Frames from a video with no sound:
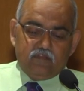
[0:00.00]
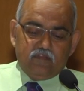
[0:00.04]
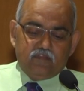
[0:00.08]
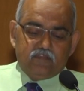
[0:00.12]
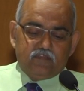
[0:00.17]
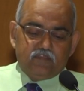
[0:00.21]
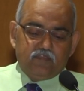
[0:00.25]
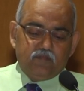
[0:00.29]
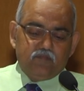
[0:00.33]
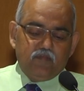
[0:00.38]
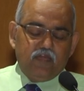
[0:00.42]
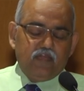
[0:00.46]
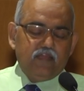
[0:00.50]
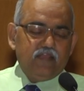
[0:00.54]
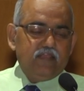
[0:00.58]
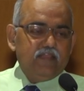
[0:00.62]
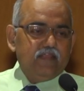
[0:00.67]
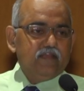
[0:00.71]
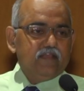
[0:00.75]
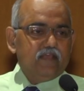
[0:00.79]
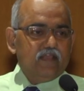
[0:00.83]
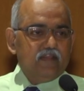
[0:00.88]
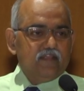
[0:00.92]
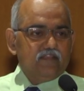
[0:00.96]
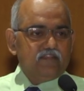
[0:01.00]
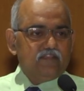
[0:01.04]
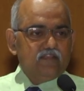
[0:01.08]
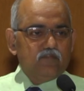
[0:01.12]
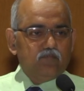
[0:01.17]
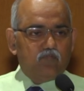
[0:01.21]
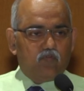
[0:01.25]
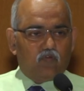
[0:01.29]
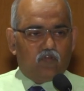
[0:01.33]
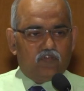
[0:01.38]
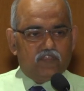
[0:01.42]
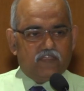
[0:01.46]
Similarly, increase
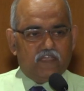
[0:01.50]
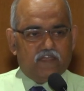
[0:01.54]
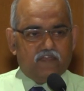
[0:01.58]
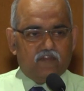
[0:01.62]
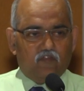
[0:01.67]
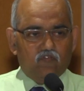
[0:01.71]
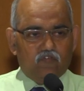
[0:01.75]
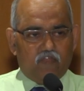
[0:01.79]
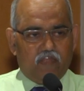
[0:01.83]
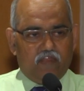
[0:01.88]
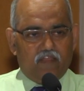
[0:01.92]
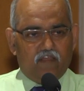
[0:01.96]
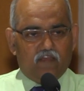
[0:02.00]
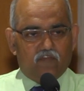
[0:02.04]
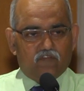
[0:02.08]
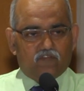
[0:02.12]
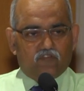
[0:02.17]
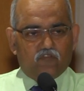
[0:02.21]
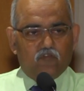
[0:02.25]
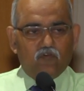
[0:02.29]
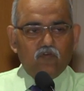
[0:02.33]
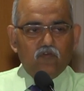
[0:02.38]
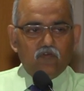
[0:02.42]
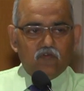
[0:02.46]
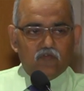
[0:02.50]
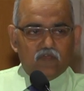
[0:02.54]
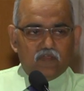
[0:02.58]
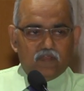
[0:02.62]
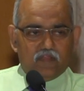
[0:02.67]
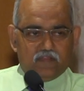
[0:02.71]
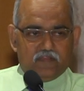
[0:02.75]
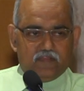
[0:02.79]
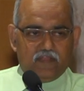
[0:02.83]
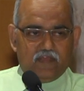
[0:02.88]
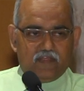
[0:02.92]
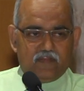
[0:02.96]
in project outlay also,
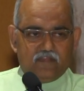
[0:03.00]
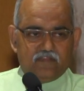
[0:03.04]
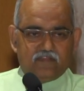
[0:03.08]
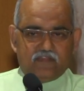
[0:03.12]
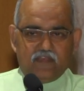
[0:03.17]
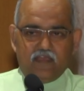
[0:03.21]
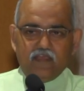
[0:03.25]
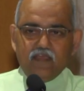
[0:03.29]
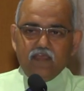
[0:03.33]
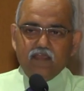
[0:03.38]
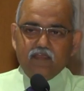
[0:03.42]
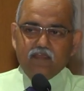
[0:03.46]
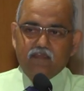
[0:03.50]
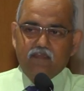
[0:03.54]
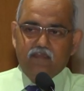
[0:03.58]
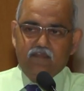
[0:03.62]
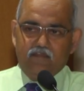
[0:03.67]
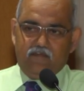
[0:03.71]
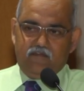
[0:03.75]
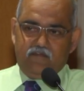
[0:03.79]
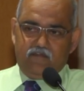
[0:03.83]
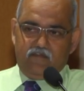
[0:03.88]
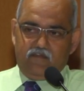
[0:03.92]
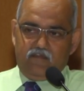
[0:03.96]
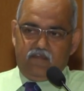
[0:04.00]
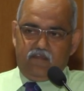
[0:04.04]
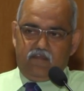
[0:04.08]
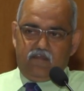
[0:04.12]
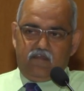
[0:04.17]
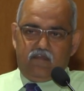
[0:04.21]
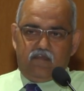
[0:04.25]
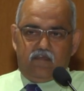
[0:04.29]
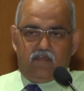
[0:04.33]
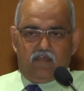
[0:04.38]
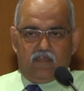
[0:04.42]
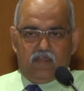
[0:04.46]
there is a
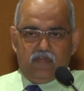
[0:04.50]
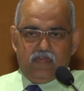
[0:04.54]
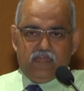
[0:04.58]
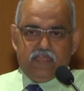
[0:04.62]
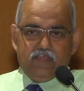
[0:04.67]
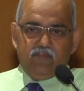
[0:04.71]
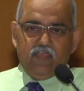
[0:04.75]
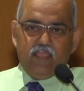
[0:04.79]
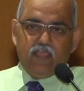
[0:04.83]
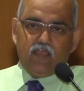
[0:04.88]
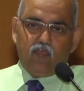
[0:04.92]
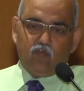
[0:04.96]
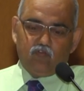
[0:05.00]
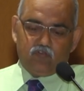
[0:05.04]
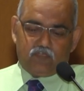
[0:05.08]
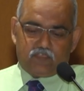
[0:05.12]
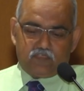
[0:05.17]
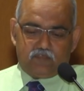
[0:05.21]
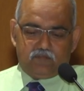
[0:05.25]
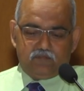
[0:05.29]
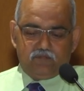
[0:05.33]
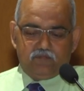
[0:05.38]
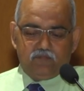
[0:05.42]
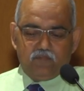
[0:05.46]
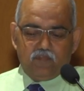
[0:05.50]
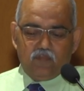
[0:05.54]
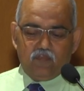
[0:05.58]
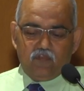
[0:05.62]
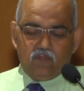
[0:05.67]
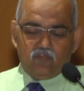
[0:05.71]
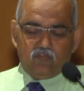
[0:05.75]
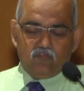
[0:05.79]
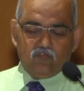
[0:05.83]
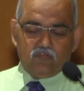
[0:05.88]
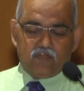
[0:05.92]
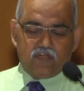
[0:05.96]
leeway out
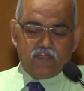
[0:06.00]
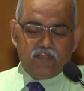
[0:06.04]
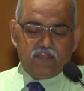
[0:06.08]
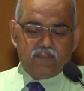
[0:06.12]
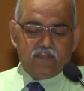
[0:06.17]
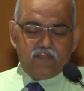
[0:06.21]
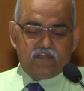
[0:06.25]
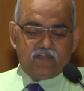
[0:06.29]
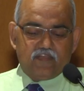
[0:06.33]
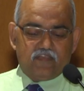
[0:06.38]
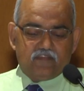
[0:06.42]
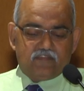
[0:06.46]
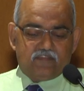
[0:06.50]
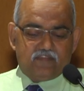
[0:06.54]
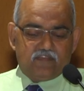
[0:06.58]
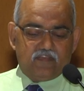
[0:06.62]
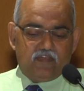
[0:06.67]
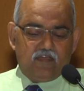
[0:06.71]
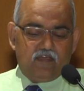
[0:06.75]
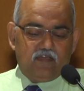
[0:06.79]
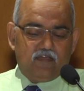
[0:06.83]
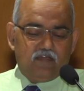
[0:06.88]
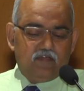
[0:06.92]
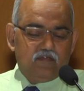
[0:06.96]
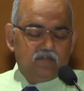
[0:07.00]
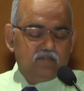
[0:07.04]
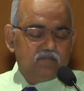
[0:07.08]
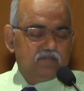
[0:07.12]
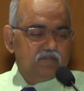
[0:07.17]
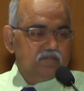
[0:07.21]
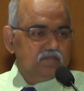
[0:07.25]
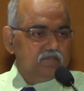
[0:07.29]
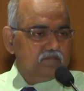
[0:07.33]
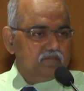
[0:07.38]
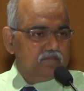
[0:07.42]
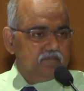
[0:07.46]
to treat it as
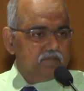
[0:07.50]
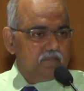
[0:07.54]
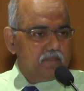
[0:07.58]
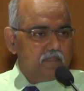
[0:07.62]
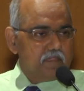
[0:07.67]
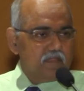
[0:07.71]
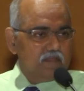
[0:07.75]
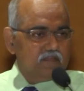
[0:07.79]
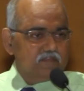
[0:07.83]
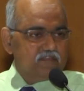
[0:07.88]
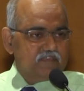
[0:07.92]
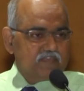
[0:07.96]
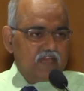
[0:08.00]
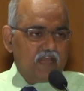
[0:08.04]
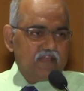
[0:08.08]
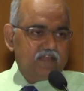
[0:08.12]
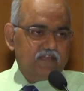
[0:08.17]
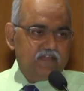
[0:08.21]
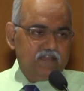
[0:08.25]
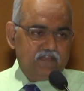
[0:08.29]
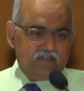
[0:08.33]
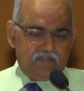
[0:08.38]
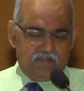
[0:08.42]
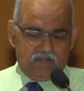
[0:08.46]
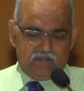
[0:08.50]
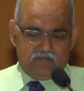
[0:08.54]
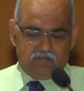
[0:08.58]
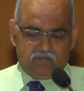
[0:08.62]
standard.